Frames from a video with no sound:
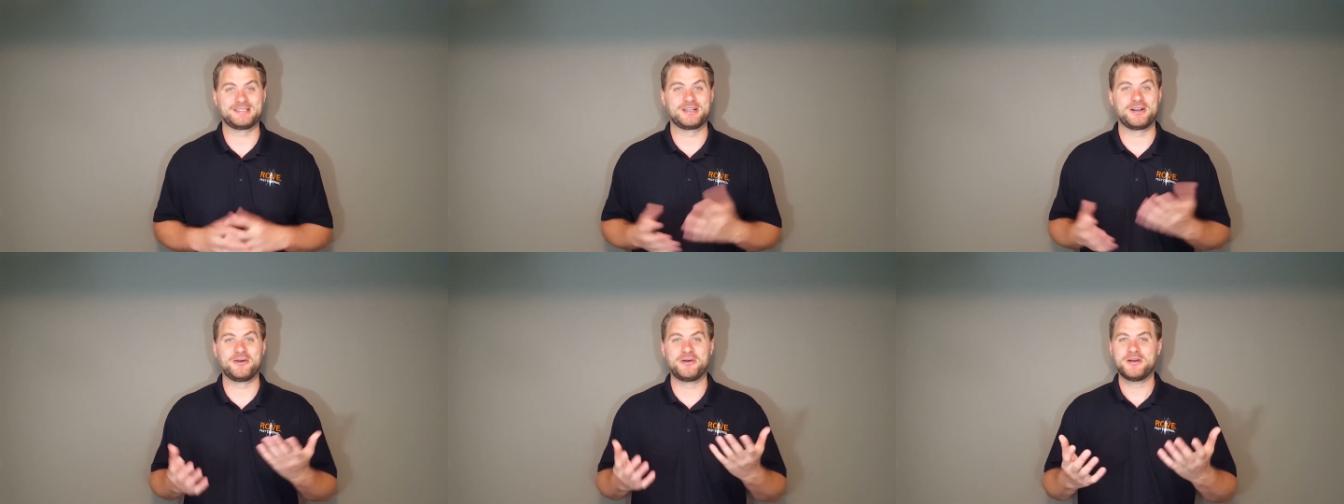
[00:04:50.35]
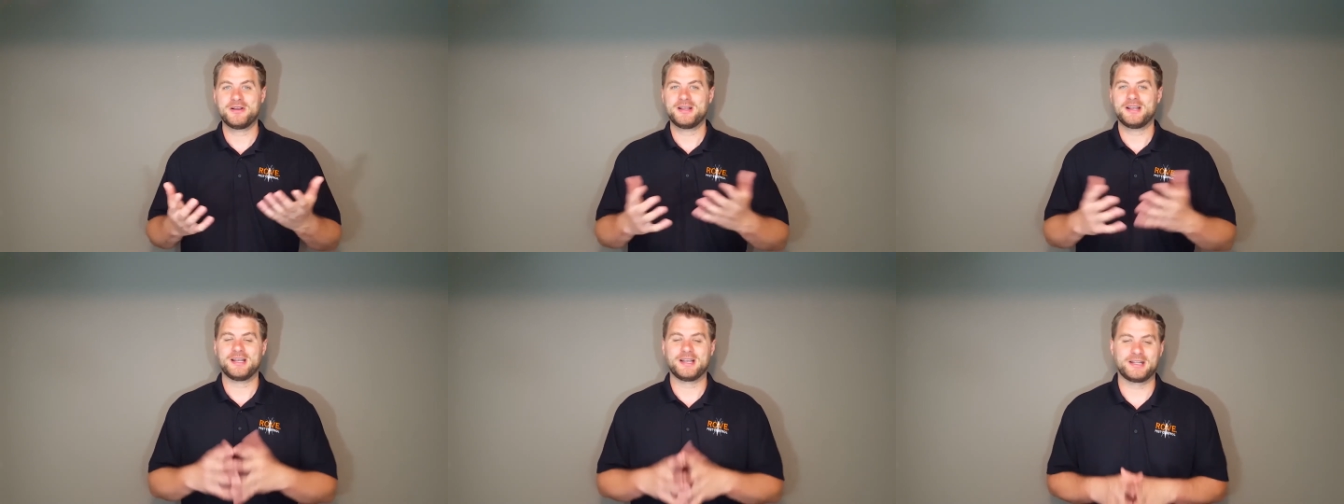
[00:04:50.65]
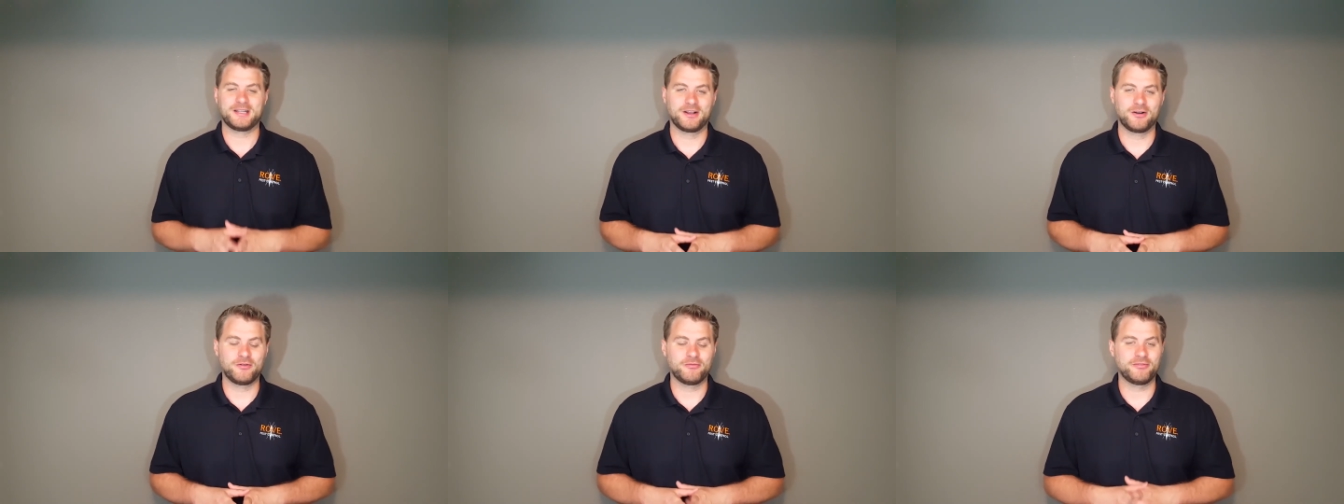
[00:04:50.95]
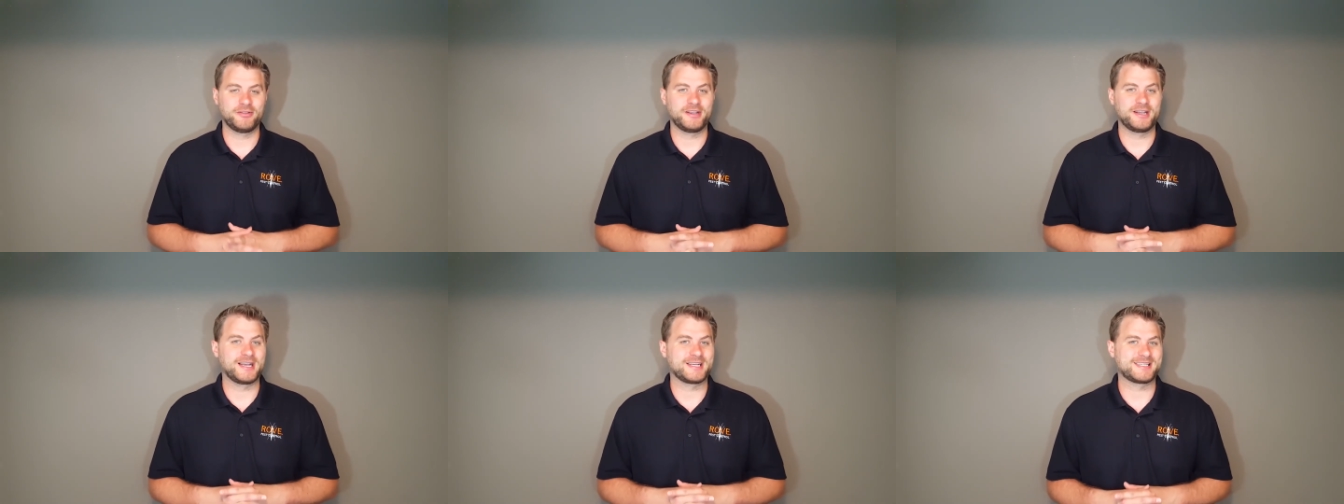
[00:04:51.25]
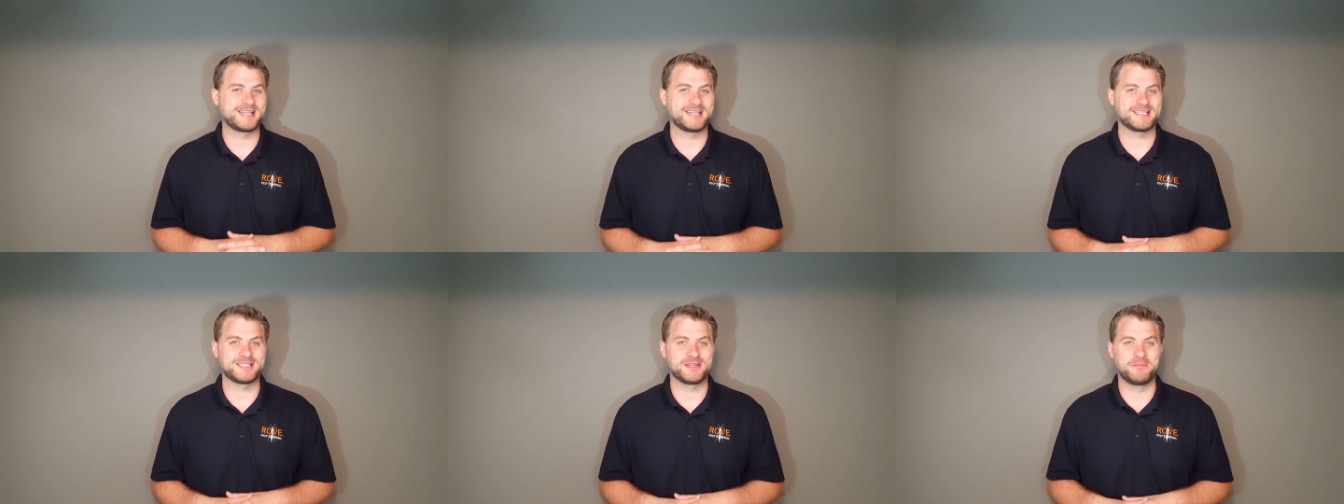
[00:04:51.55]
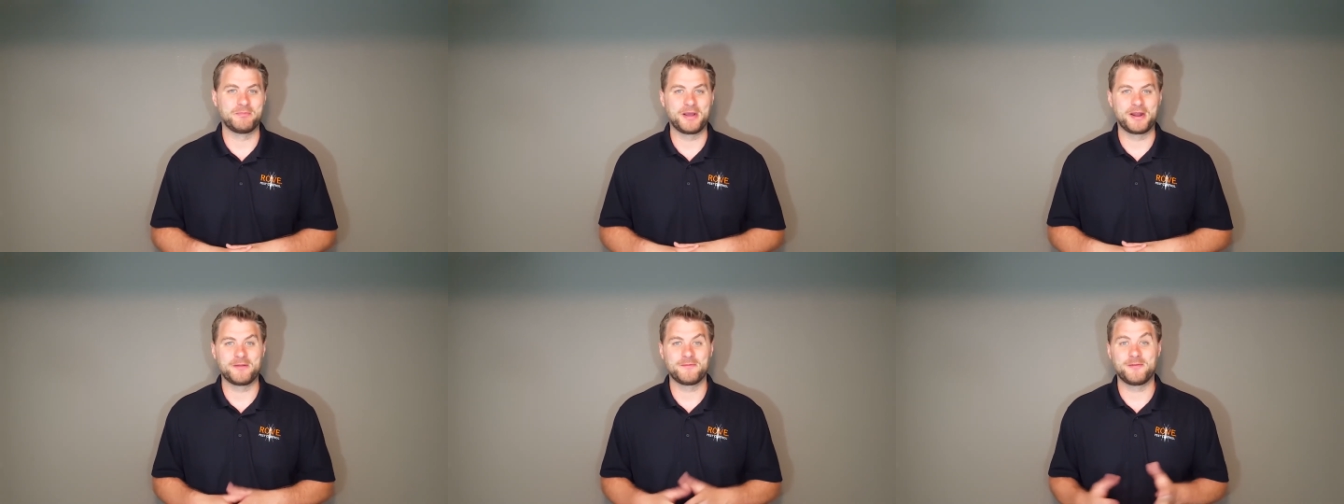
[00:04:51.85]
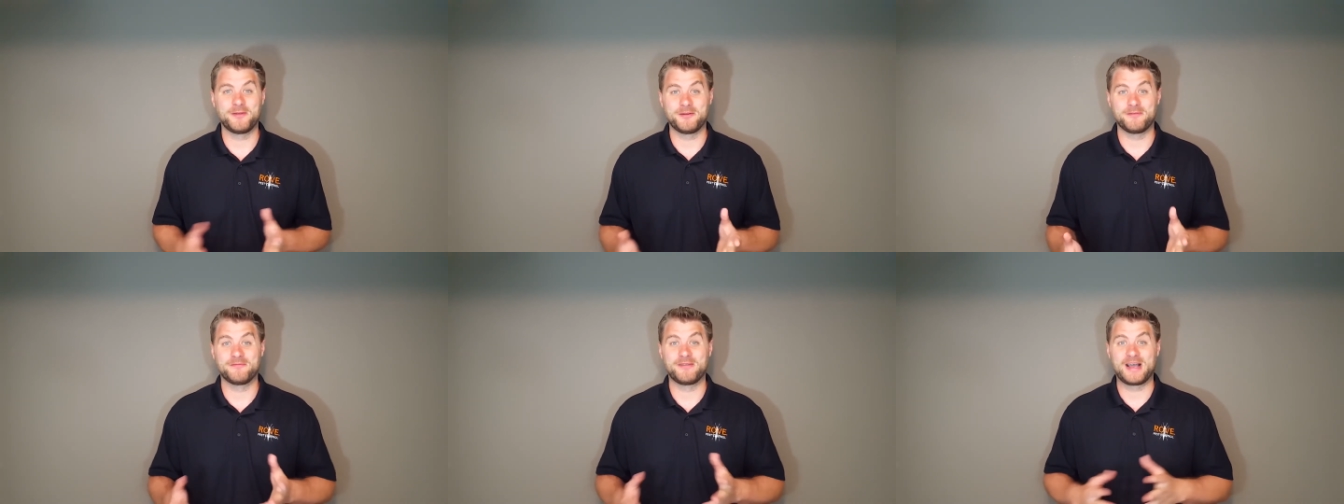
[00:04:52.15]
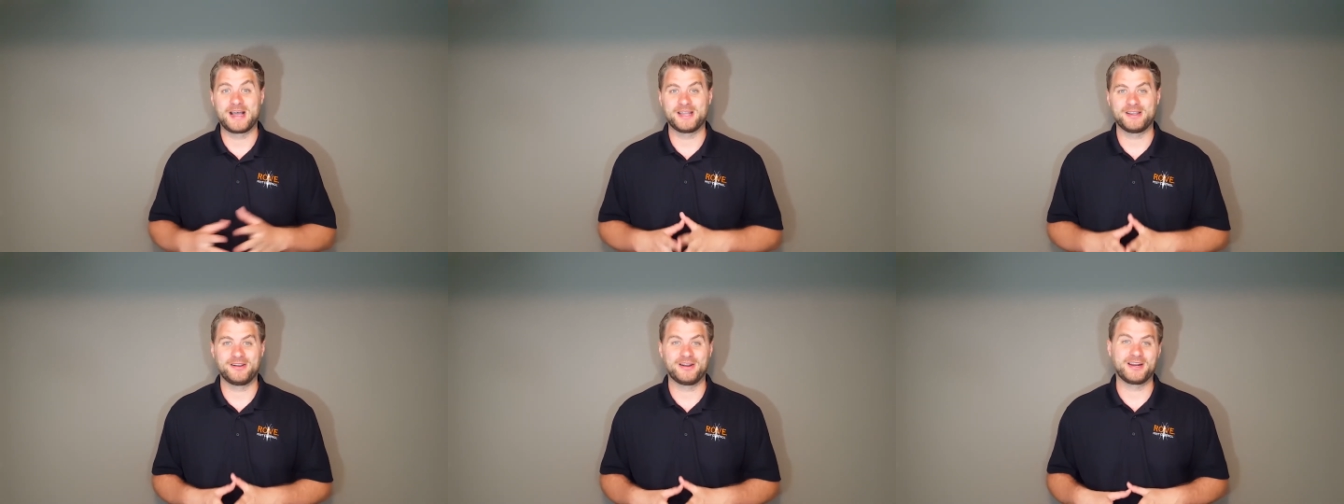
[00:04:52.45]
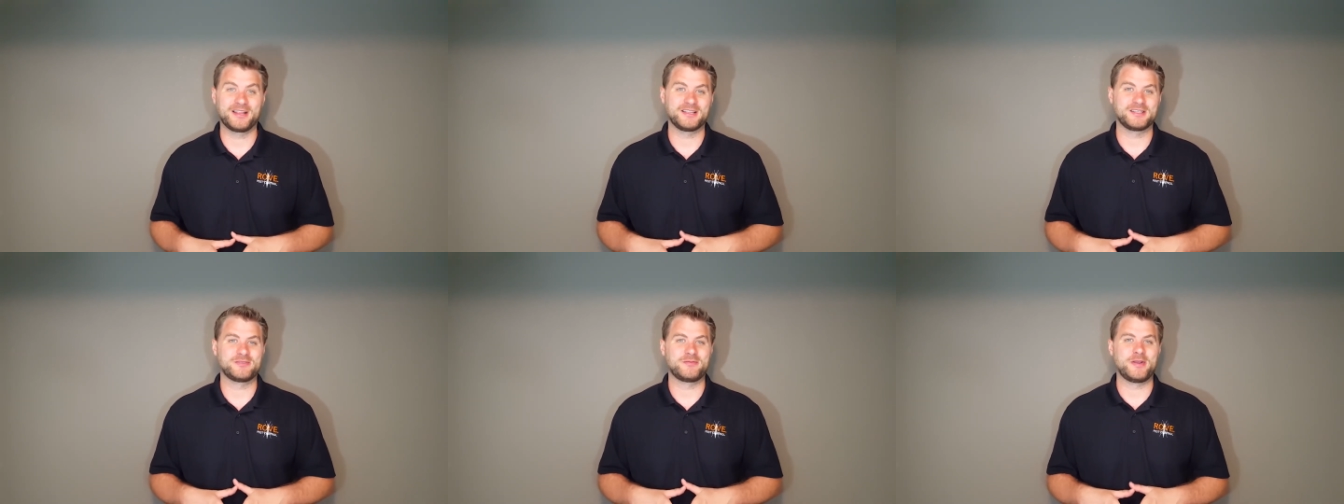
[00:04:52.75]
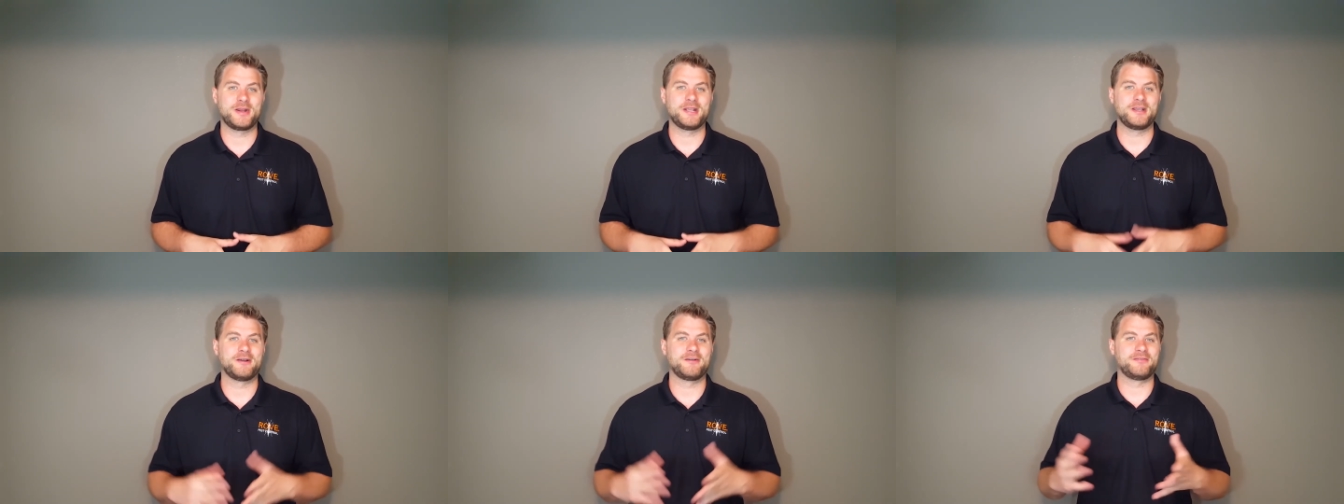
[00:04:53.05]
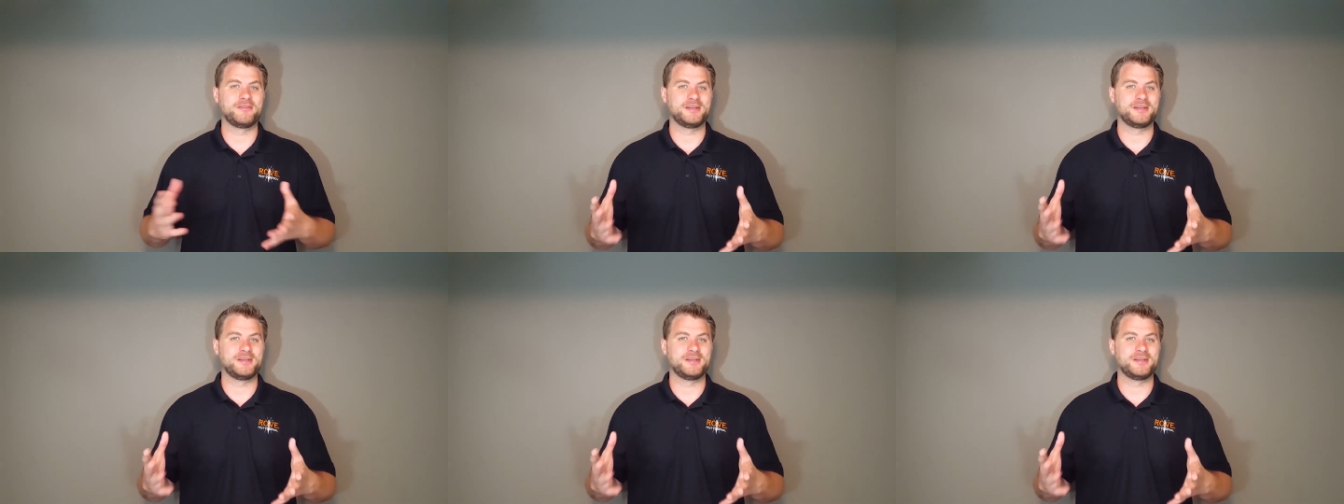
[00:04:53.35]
So, hopefully, you guys got some benefit and value out of this video.